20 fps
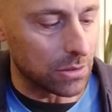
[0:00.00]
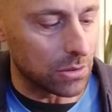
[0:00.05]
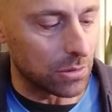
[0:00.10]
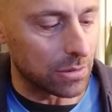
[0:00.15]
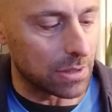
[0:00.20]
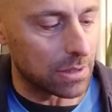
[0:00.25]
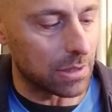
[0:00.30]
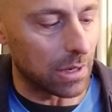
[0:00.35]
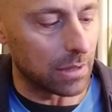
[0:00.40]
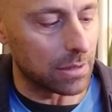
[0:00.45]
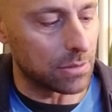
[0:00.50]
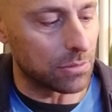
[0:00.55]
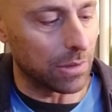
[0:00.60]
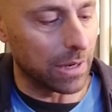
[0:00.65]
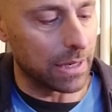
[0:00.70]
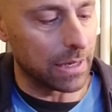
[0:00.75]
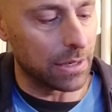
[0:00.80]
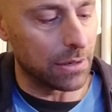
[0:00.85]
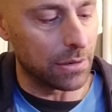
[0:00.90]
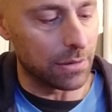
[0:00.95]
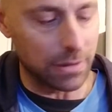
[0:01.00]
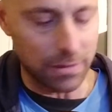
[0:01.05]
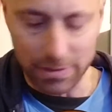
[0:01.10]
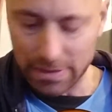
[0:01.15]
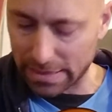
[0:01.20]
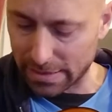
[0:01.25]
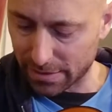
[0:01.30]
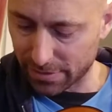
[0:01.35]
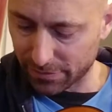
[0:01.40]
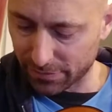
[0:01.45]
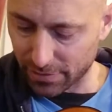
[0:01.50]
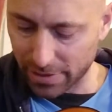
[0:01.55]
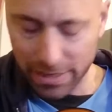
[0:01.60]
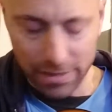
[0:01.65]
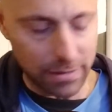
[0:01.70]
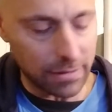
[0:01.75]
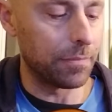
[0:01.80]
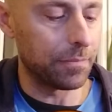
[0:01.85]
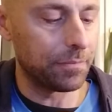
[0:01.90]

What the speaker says: So it starts right here at the 10th fret.